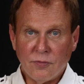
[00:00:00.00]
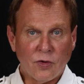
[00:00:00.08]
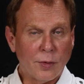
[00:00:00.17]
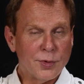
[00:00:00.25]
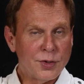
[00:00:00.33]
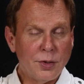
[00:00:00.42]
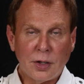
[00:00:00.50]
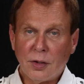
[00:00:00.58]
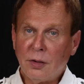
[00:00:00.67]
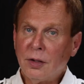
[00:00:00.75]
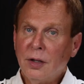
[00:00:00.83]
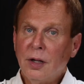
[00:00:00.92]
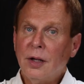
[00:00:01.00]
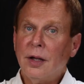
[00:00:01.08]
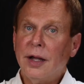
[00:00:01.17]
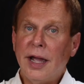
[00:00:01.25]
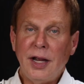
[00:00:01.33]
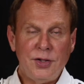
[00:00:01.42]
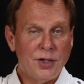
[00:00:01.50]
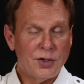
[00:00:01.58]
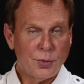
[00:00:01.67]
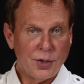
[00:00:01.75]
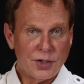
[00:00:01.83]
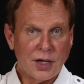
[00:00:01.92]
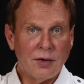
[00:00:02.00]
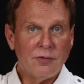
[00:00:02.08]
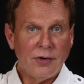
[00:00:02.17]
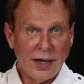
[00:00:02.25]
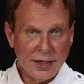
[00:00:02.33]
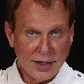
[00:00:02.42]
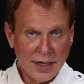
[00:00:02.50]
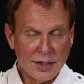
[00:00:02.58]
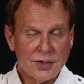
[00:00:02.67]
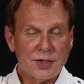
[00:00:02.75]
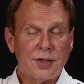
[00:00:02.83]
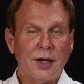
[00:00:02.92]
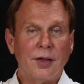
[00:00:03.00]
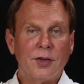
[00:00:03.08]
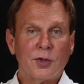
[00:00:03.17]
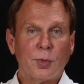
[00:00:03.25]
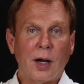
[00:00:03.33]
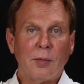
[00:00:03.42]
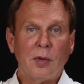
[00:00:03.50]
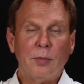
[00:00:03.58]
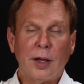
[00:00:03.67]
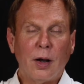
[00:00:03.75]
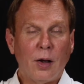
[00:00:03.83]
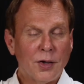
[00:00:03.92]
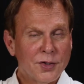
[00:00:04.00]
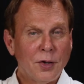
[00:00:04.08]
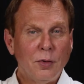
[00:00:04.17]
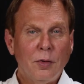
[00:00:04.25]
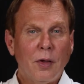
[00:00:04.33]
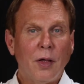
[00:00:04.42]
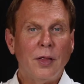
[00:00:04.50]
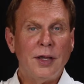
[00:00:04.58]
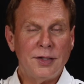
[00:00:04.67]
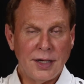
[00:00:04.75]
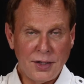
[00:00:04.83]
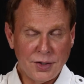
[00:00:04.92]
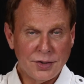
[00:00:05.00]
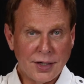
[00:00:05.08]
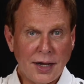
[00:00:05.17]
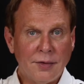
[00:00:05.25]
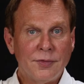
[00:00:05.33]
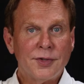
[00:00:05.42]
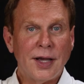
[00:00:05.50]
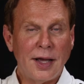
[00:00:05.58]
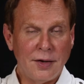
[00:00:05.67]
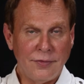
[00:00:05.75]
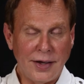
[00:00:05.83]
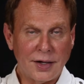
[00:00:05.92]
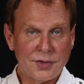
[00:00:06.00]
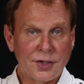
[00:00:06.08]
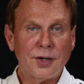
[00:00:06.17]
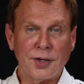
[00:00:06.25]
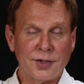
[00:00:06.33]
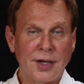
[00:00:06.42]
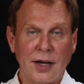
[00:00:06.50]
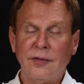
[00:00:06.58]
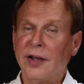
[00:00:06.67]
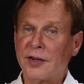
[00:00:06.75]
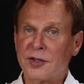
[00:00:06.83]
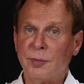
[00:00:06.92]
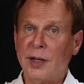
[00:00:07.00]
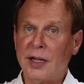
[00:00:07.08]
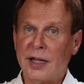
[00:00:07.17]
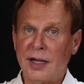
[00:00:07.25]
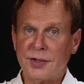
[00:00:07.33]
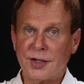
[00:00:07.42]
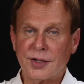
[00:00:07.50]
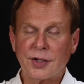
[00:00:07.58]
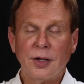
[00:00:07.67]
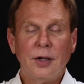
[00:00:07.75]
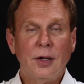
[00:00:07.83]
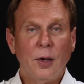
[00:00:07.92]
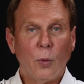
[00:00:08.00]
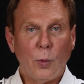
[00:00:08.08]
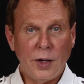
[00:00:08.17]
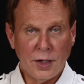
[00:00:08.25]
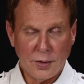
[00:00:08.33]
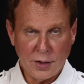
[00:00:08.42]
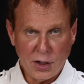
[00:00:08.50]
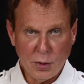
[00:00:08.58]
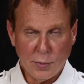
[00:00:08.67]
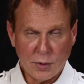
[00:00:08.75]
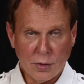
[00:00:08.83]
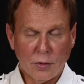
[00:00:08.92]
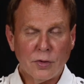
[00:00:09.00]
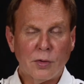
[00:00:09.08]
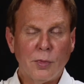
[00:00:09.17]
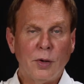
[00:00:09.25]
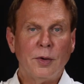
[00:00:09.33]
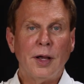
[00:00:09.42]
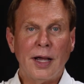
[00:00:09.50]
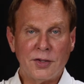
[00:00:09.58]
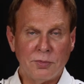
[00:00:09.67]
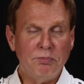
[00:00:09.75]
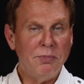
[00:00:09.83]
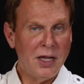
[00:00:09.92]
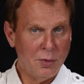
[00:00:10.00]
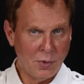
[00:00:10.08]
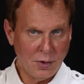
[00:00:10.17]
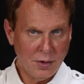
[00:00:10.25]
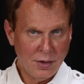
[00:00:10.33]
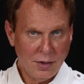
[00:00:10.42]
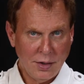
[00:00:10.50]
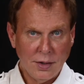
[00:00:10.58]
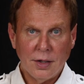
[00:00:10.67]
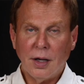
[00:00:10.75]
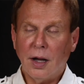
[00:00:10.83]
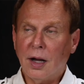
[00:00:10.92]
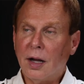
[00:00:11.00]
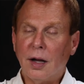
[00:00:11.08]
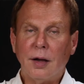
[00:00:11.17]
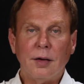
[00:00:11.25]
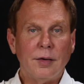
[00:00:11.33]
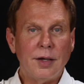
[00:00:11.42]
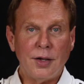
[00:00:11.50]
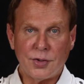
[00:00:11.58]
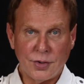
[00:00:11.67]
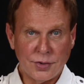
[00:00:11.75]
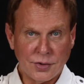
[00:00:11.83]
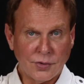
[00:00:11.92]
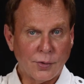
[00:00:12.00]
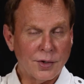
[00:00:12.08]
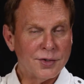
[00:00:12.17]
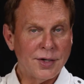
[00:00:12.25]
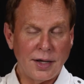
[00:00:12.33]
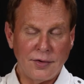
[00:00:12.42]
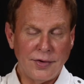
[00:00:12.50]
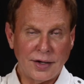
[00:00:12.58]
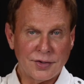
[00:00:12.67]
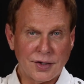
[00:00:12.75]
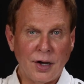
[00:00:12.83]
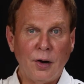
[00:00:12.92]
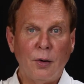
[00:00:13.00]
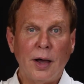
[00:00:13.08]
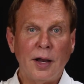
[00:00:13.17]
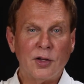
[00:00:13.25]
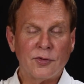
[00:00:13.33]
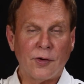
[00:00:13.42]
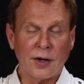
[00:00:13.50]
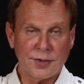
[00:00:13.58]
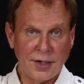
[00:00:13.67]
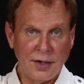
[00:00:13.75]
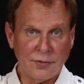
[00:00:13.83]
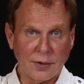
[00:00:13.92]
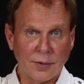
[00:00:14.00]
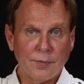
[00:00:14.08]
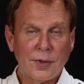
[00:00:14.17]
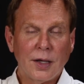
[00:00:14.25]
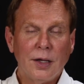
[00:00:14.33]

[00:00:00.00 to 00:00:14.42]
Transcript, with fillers: pharmaceutical agents which can fight against uh, this problem, but also these agents have side effects, serious side effects in many cases. We know that human growth hormone has a minimal uh, issues as far as side effects go, and it's far safer.